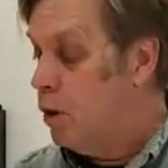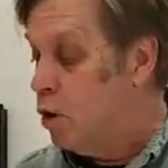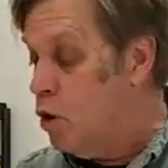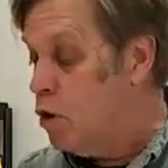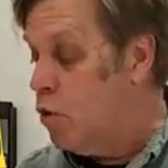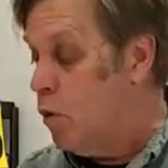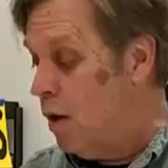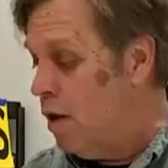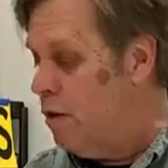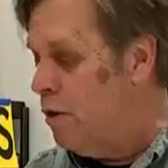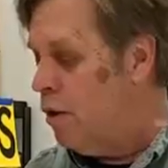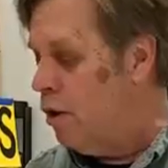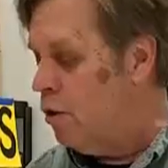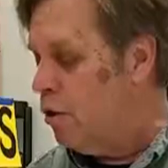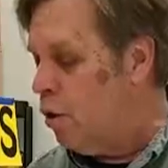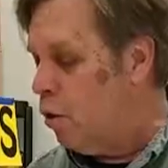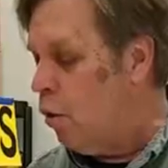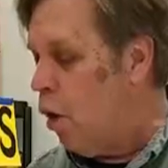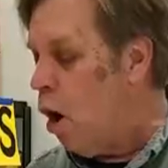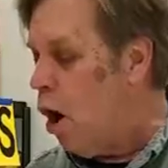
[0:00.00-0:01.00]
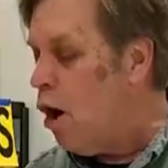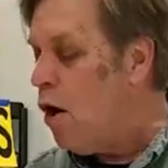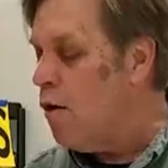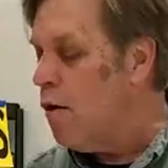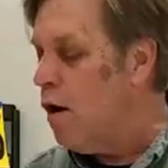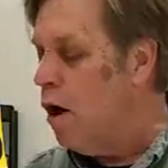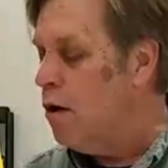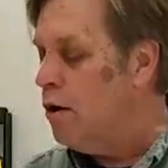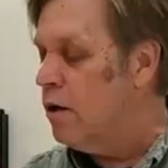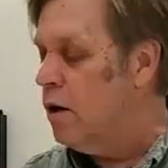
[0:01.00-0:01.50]
Good question. There
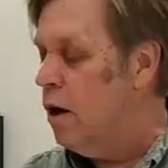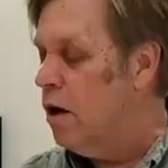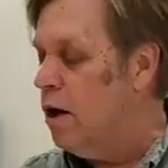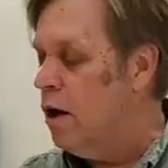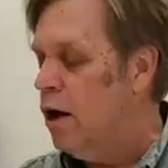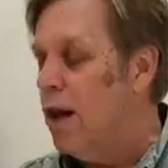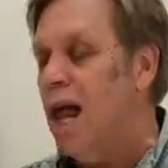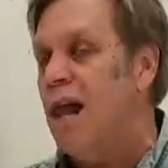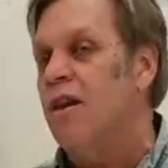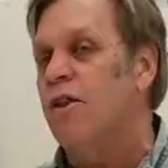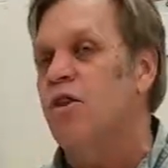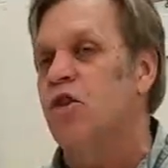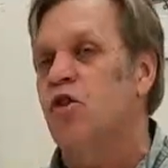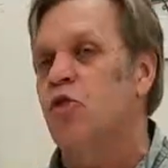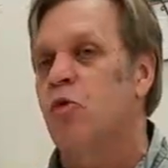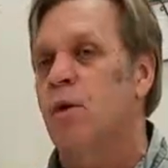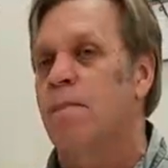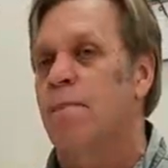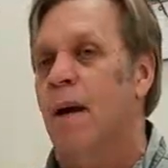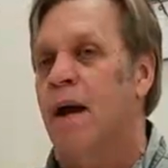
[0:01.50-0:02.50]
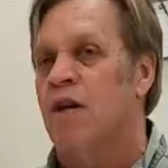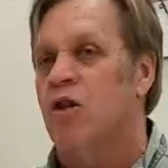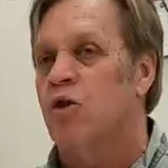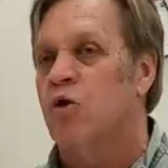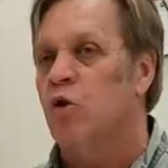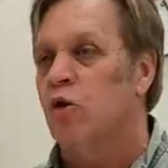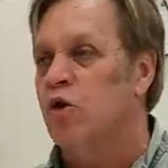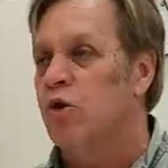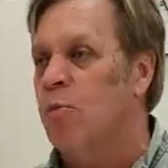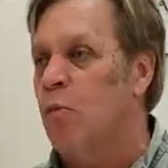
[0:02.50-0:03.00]
are on a lot of the street bikes,
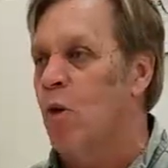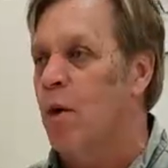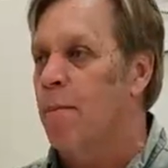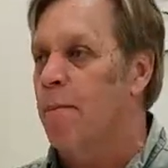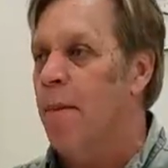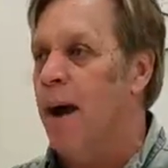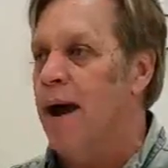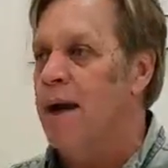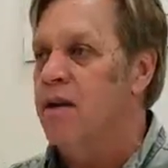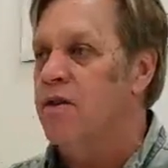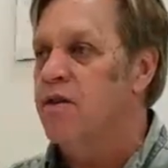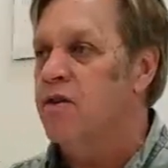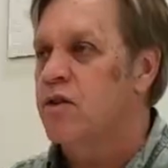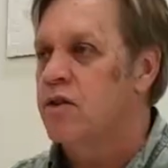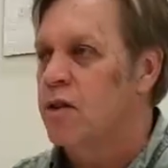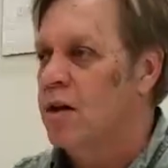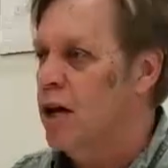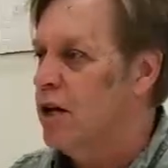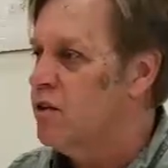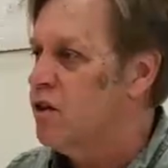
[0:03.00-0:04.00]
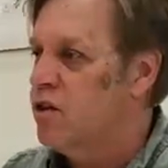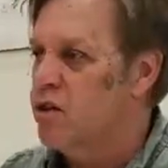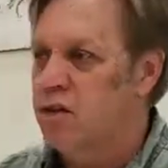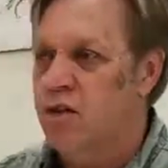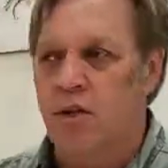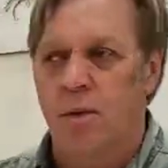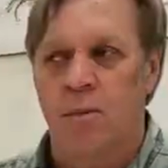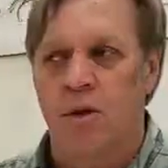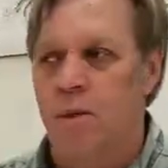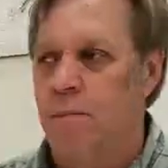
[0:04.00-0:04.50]
dual sport bikes, unless
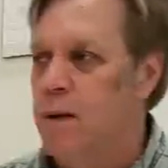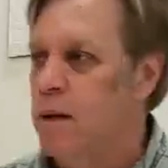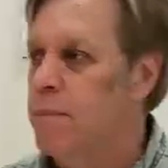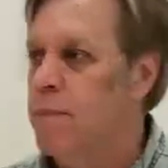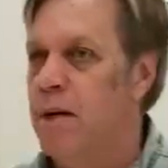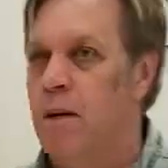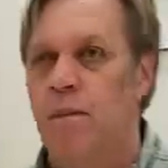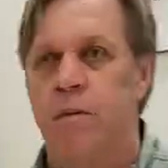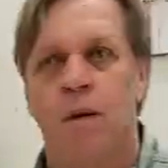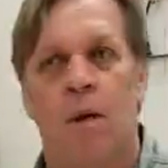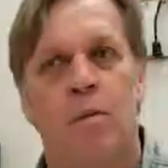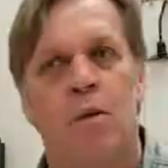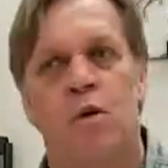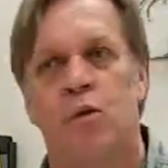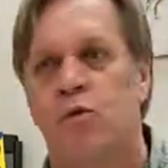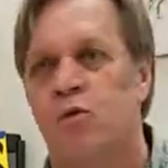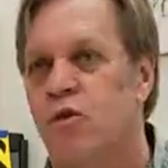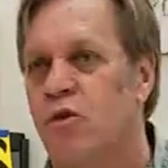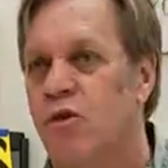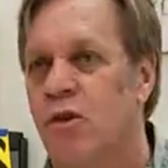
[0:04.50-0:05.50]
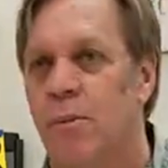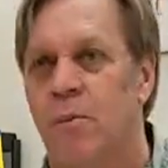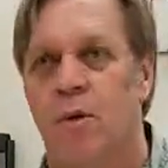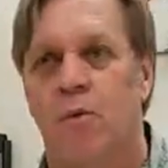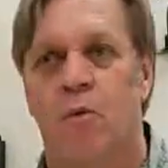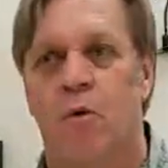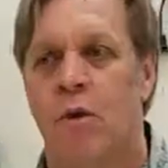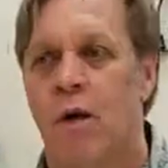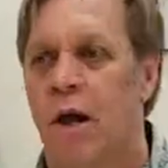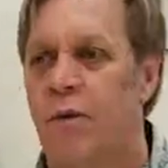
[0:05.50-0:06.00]
some of the big BMWs or
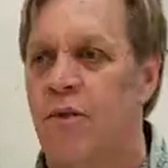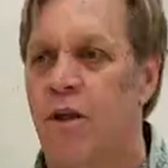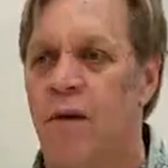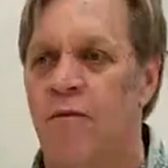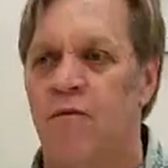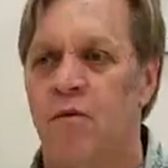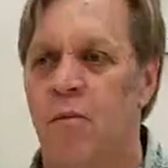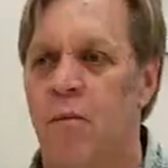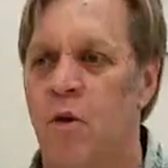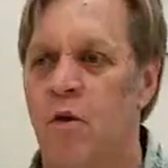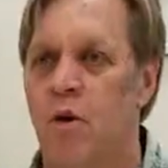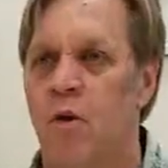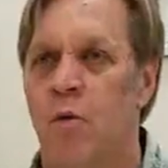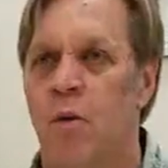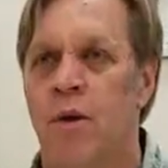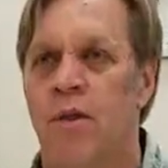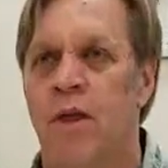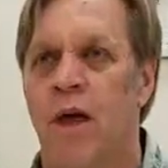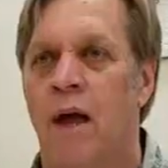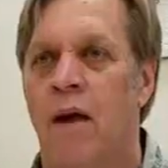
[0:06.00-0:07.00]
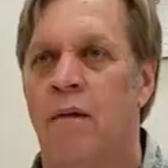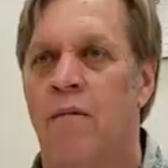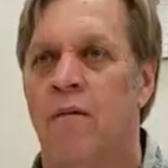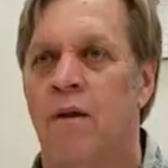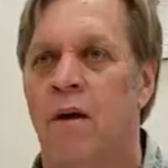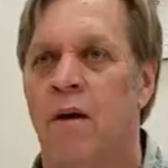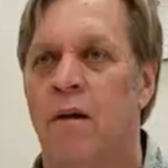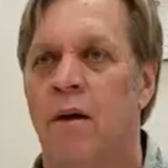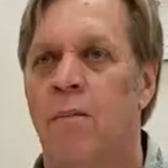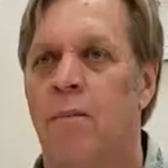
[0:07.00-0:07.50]
something we're not that familiar with
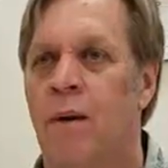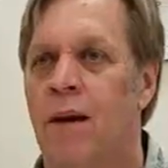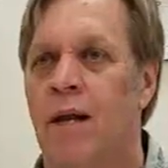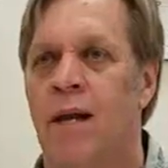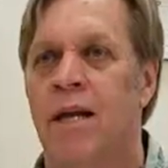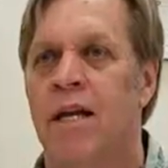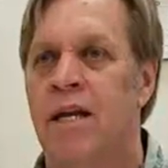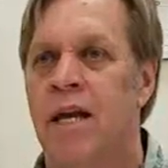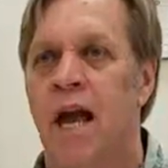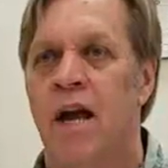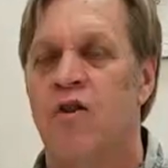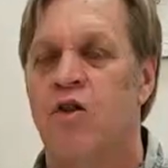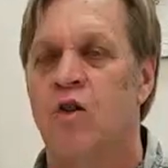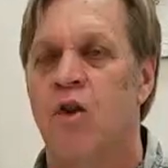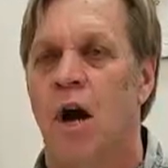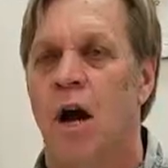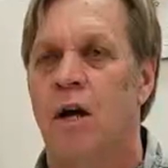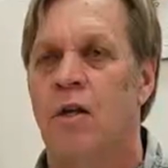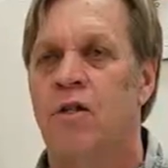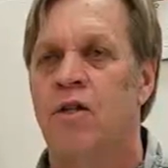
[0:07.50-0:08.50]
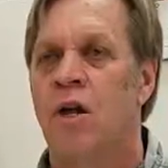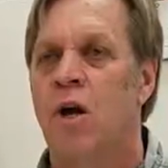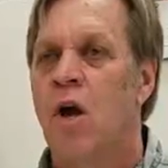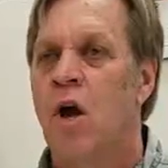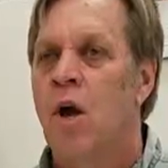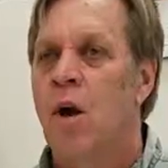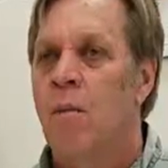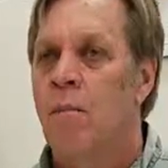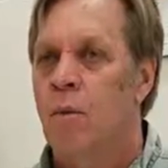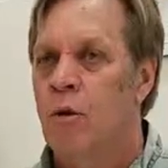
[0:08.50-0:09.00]
have completely gas shocks.
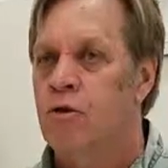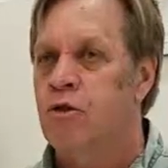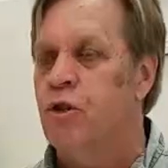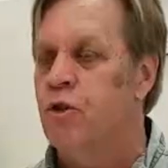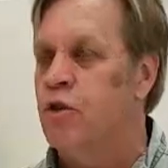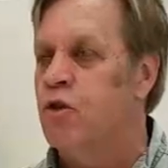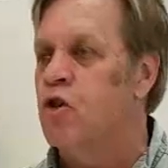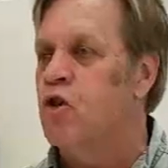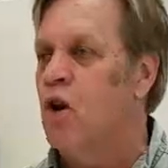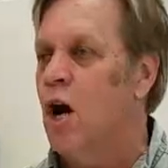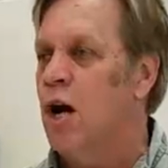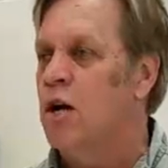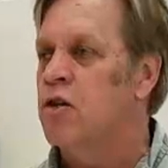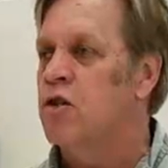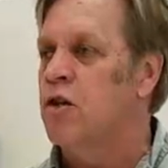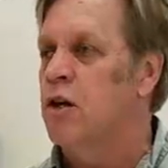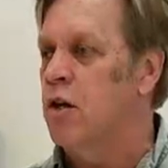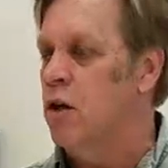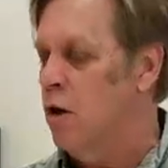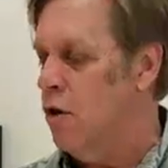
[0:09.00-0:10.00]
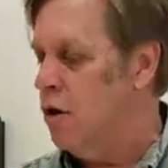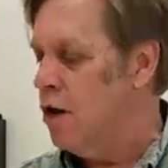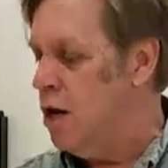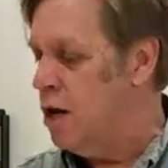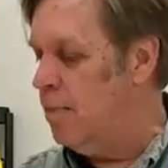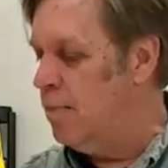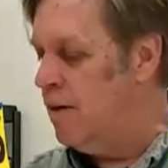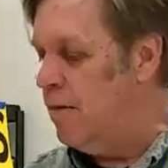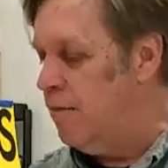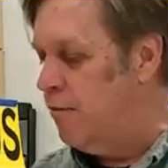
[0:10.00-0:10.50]
Most of the shocks that are
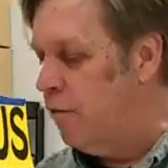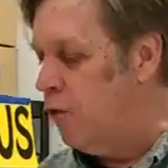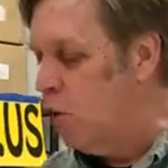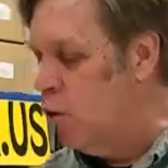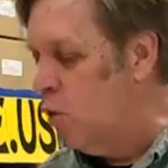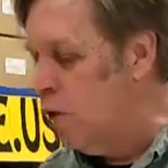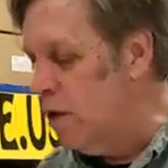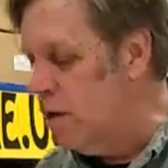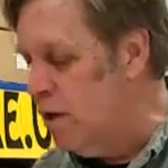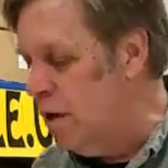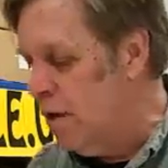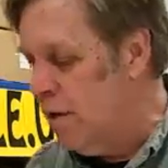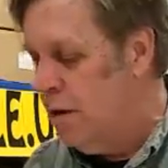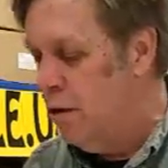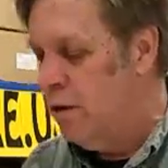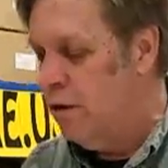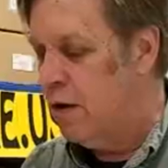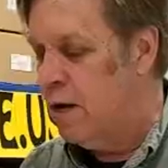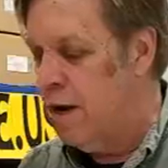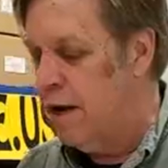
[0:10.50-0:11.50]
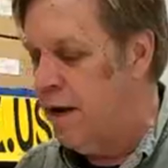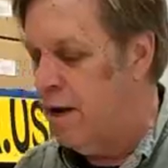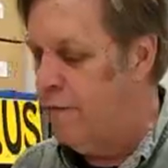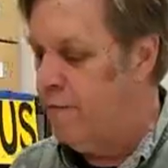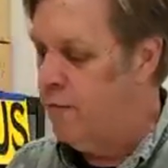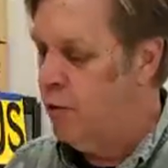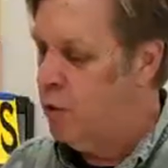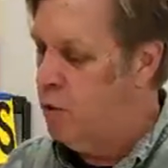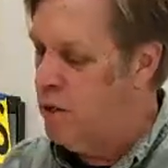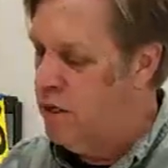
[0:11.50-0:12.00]
going to be fluid, they're going to
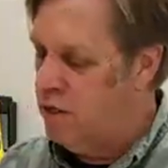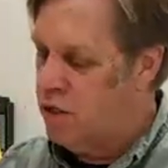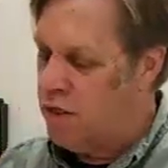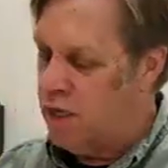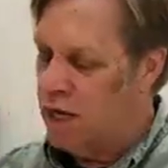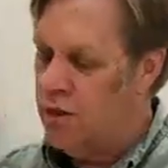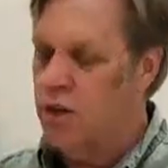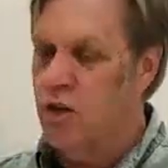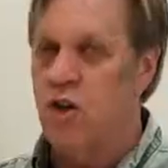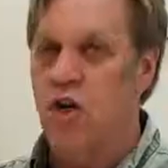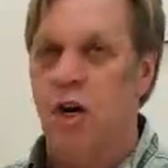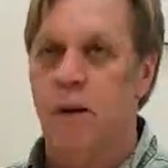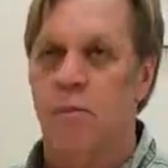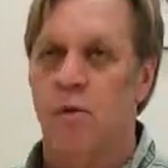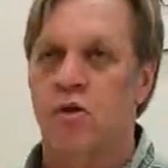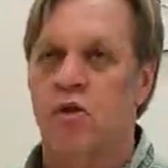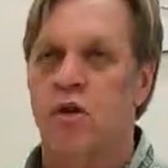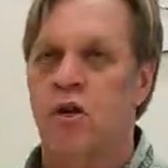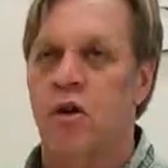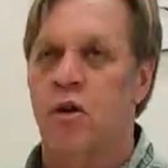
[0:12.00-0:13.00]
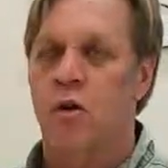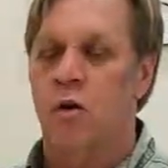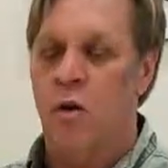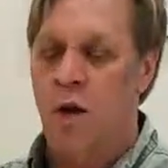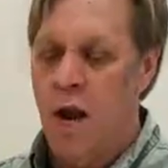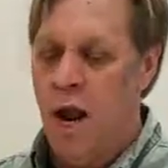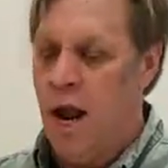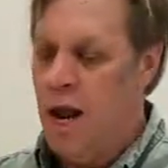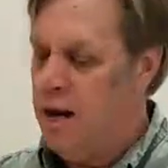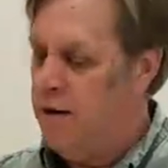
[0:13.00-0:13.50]
have fluid inside the chambers here,
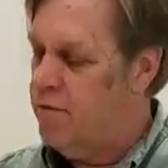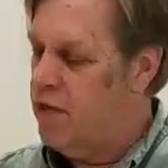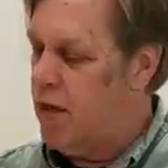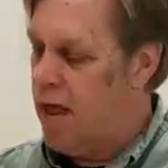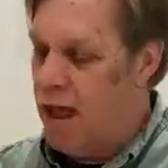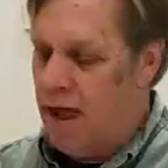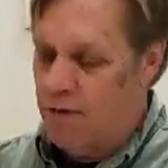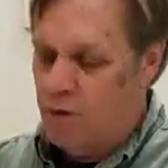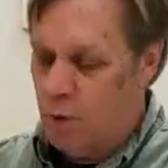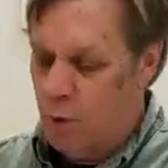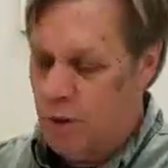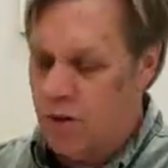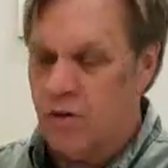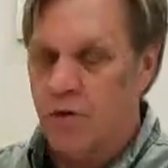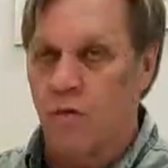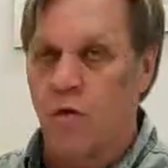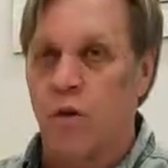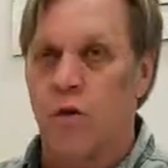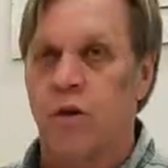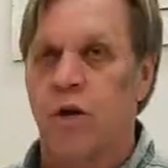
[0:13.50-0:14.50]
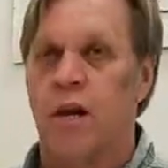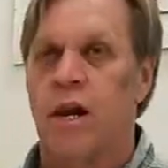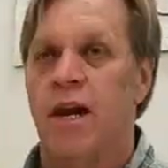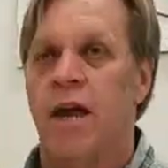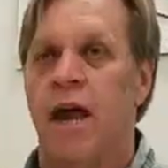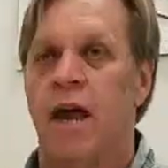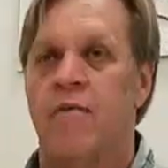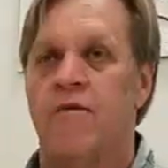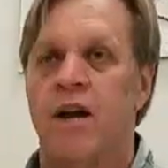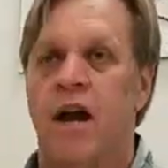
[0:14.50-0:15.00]
and if they have a reservoir, they're going
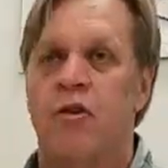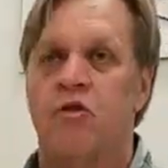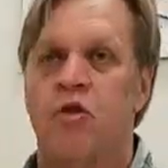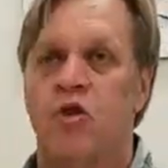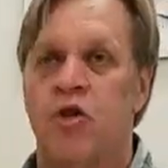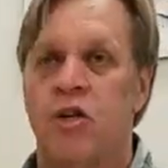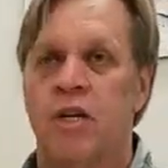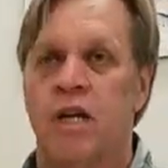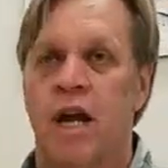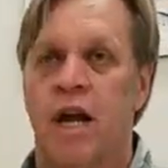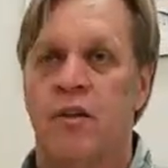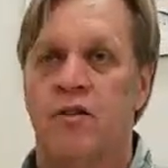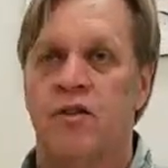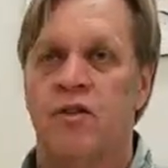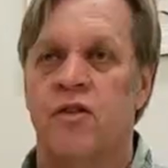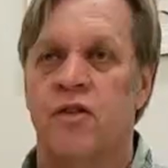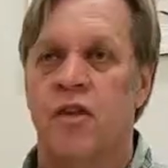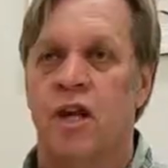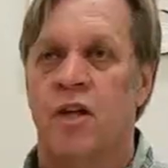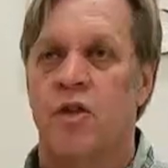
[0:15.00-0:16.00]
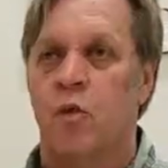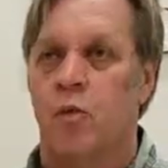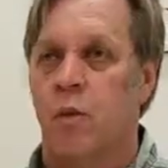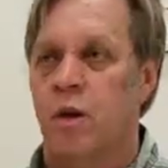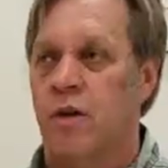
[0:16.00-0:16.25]
to have nitrogen gas inside the